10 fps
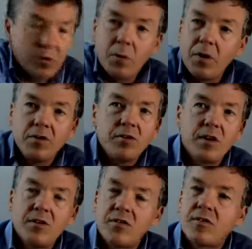words, you
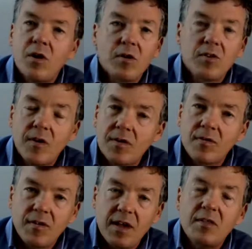can just
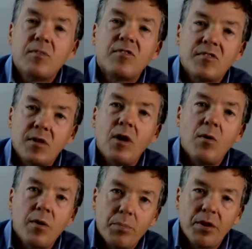say them
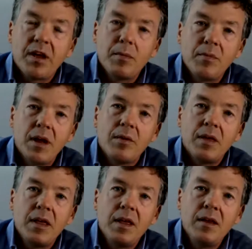slower. Break them down.
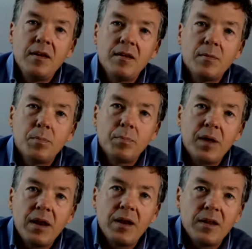
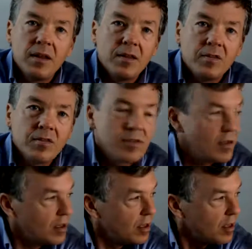Independence.
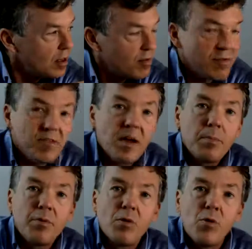
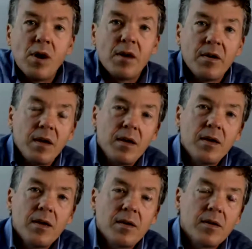February.
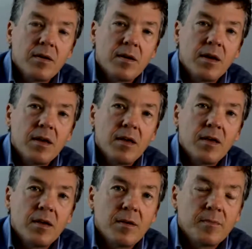Okay.
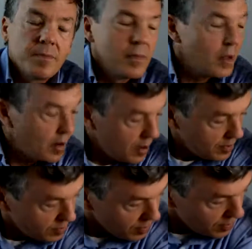All
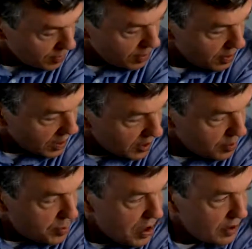right. So
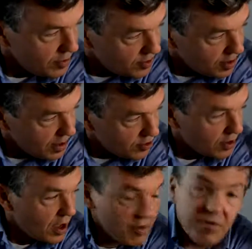Independence Day,
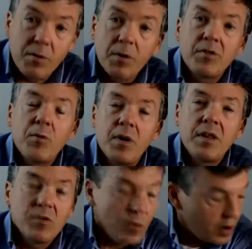July 4th,
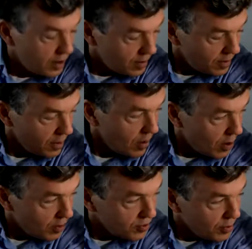2020,
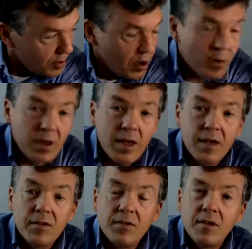also known
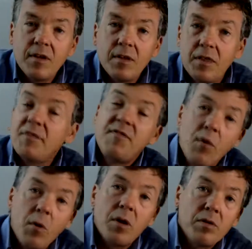as the
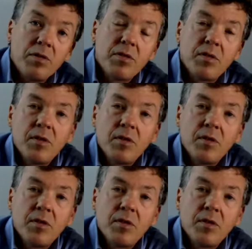4th